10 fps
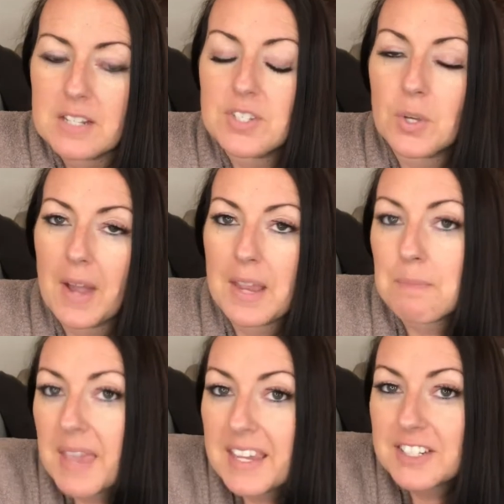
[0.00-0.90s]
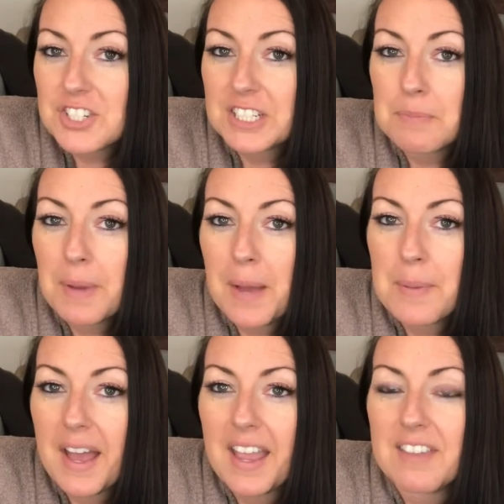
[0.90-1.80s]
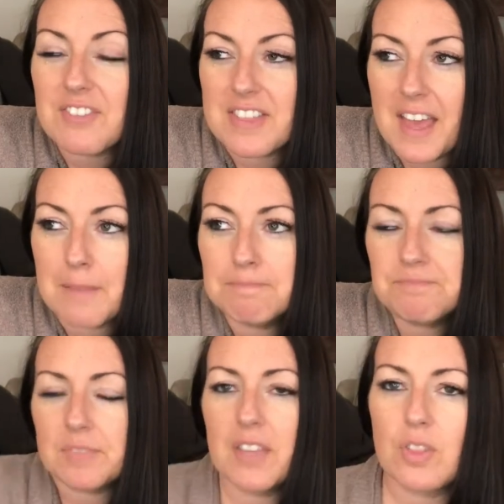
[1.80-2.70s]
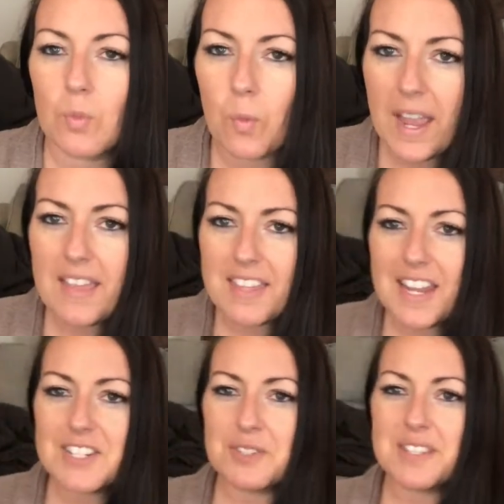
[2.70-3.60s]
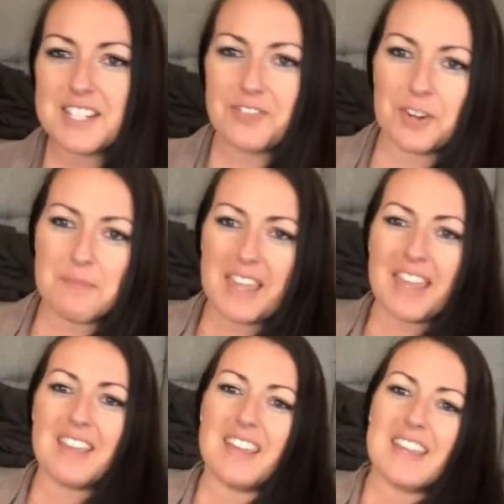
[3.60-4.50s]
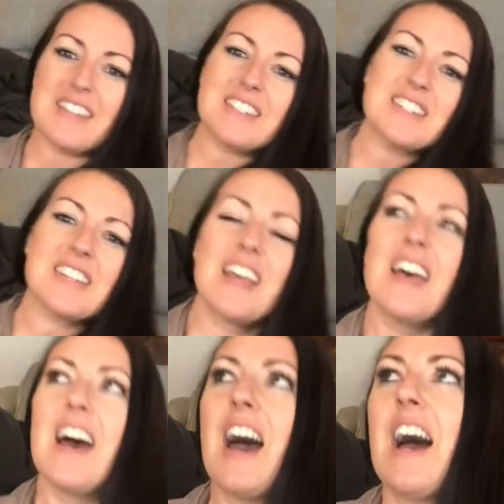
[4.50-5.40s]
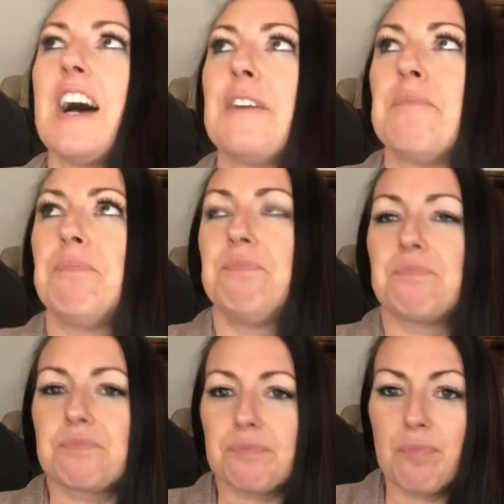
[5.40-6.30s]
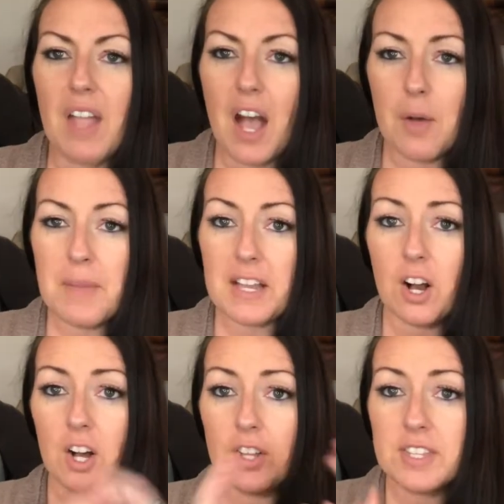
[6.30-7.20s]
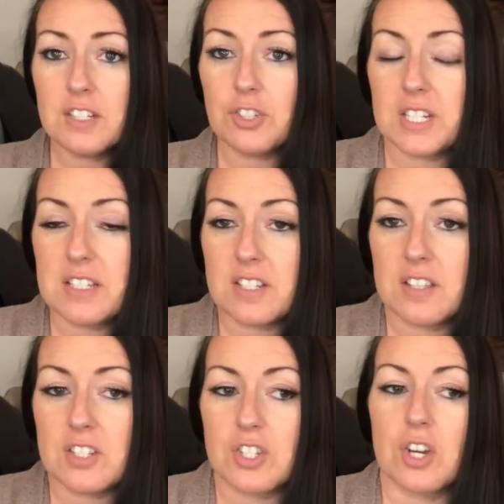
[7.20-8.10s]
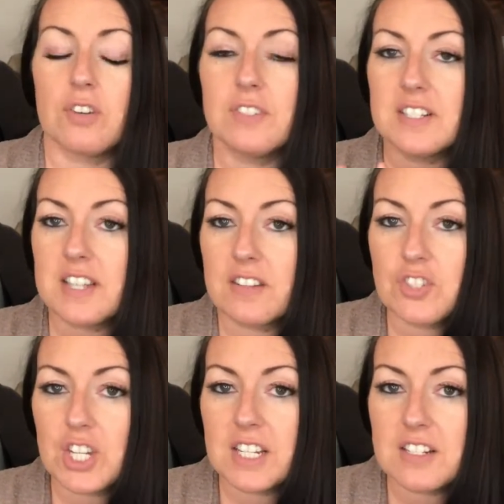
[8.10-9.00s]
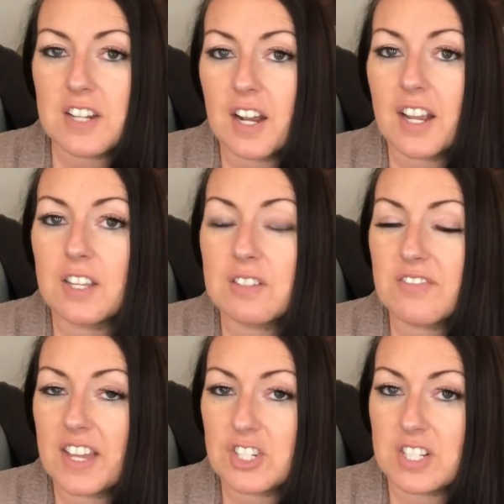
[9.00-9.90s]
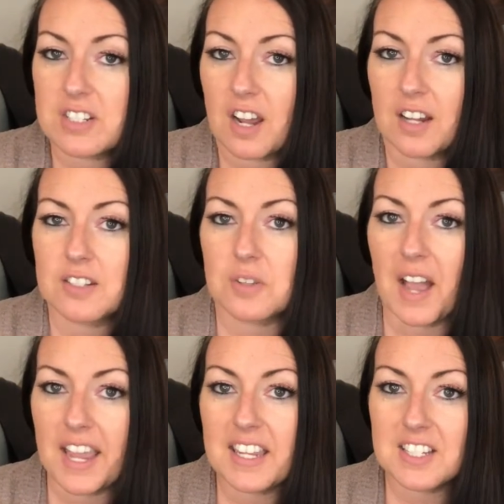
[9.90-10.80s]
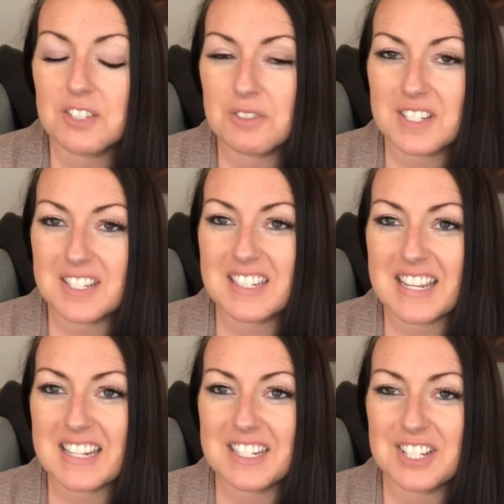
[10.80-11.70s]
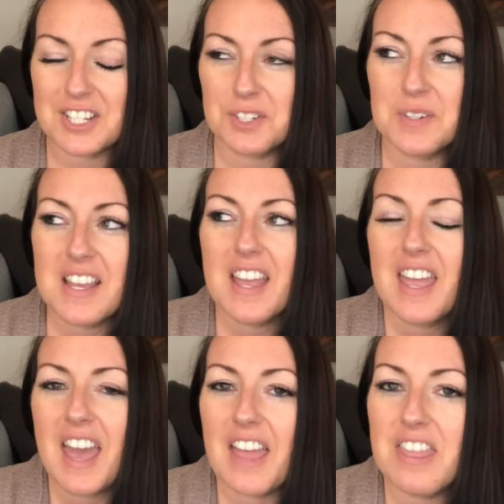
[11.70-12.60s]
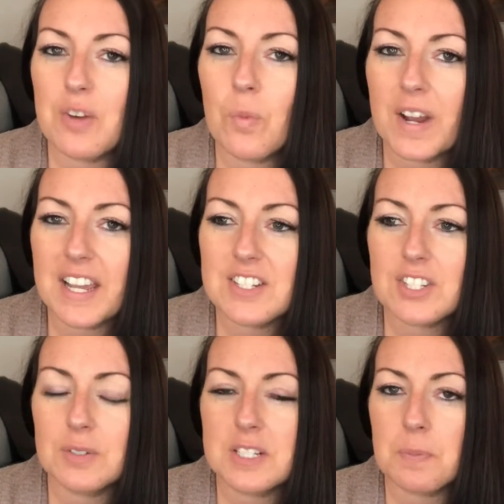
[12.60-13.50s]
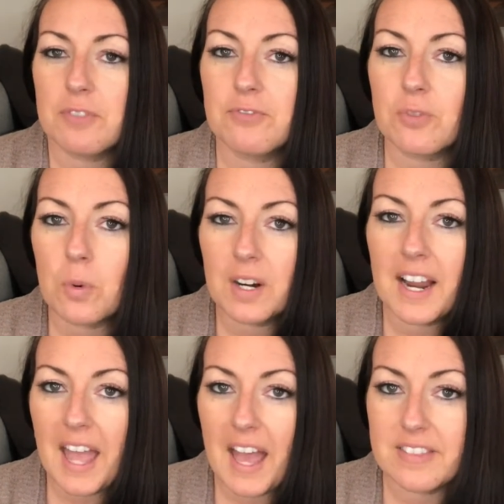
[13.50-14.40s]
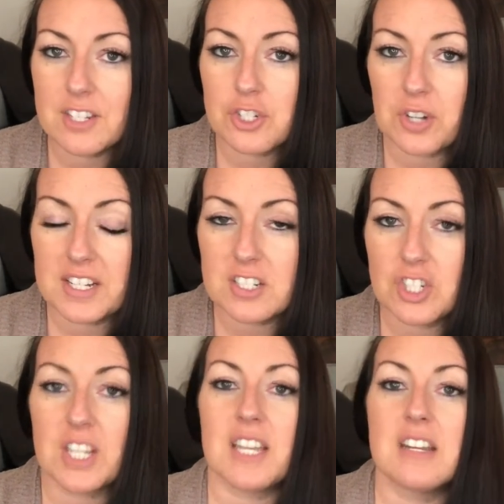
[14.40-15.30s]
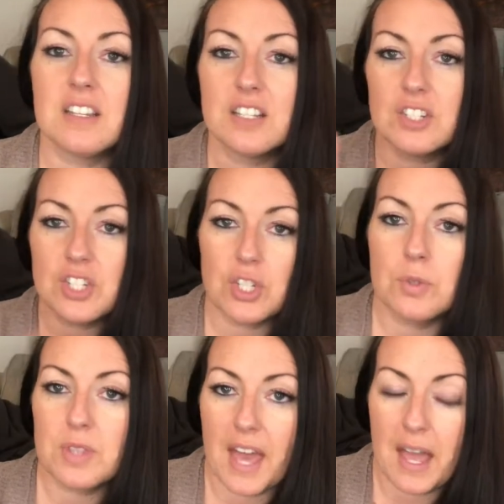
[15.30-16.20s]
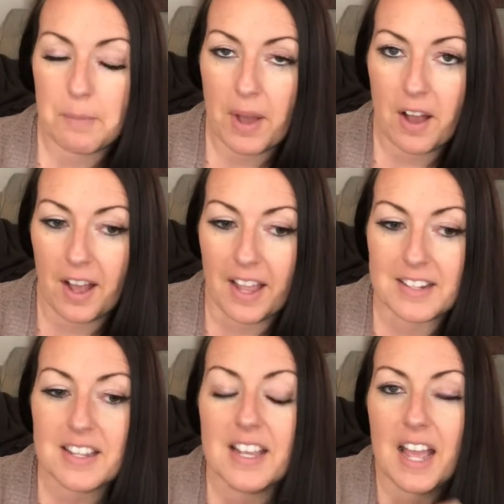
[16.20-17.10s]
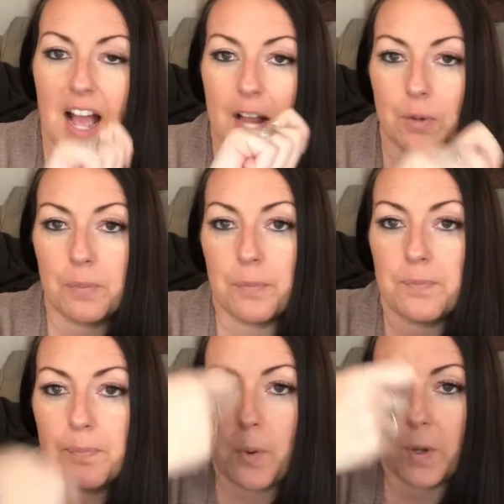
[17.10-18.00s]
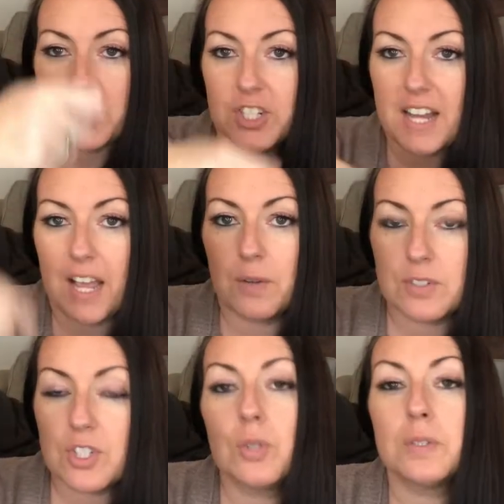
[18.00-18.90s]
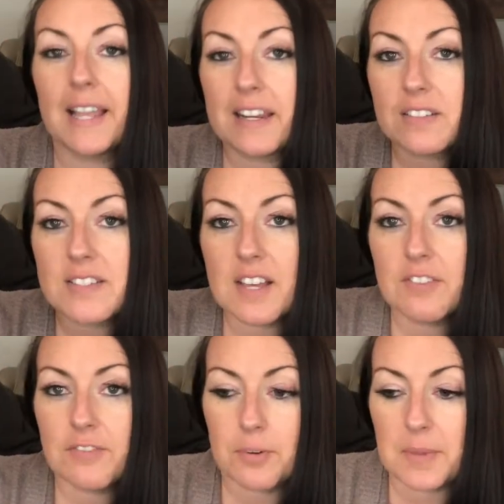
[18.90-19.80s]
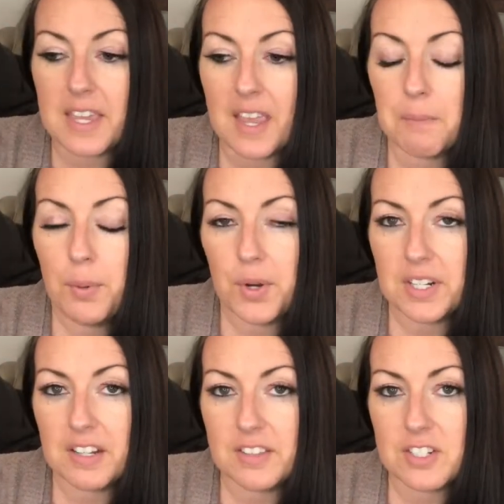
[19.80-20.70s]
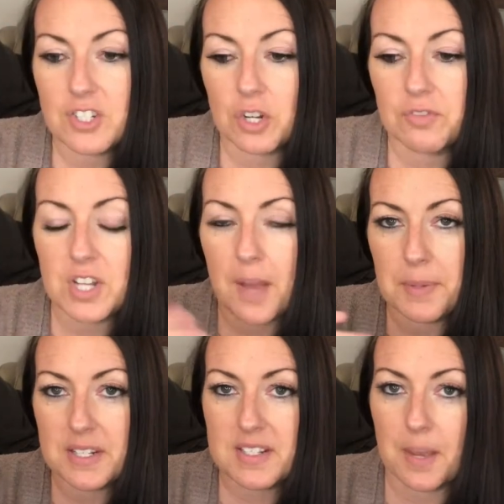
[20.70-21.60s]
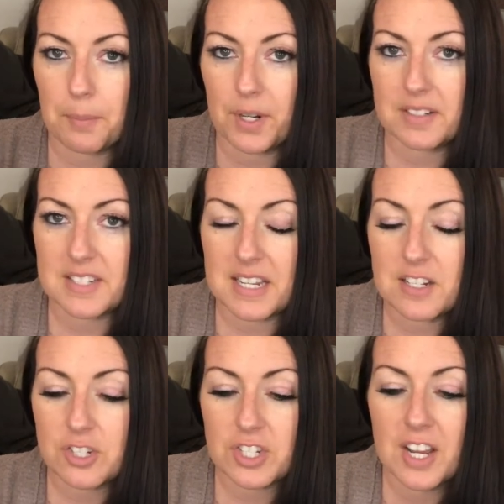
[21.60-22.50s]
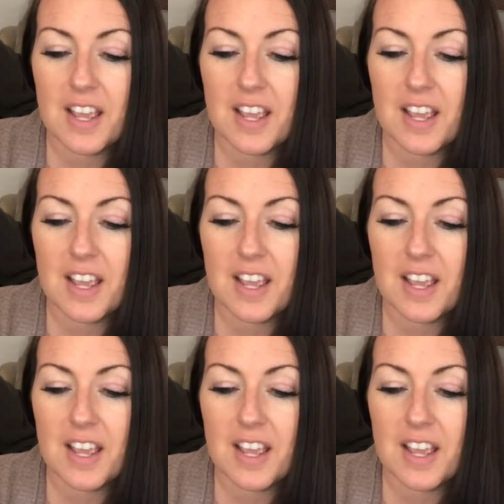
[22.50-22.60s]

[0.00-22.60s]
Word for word: So I make a chicken pot pie for them. And the way that I do this for me is um, I'll make all the ingredients on the stove. Instead of chicken stock, I use veggie stock, so I can use it and eat it too. And then what I do is before I add the shredded chicken to that pot, I will portion out two ladles of it for me and put it on the stove top in a separate dish